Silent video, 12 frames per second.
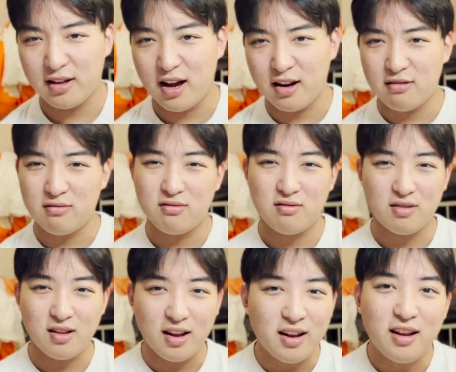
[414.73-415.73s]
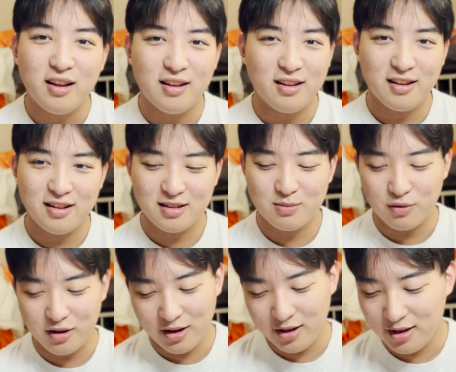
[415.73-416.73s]
I don't like
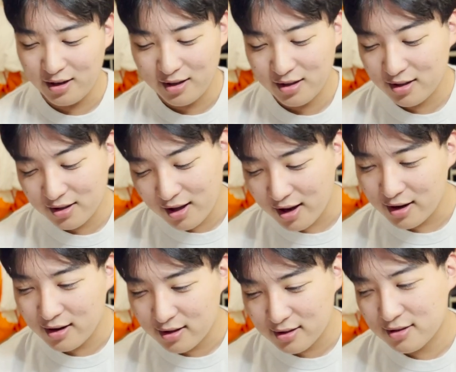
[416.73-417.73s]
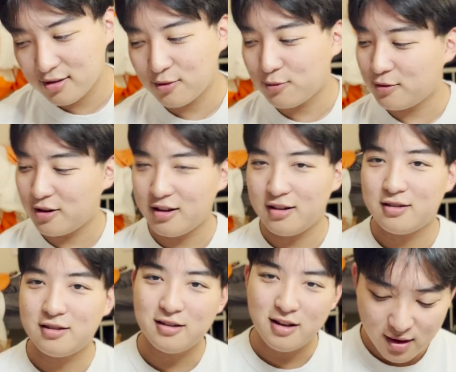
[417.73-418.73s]
spray candy. So
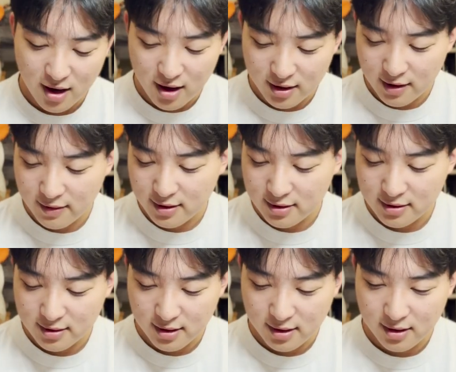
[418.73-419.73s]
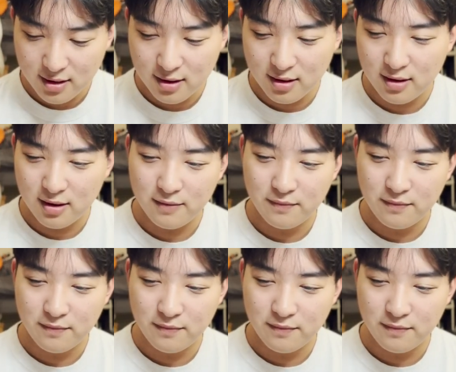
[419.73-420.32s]
it's, I'll give this a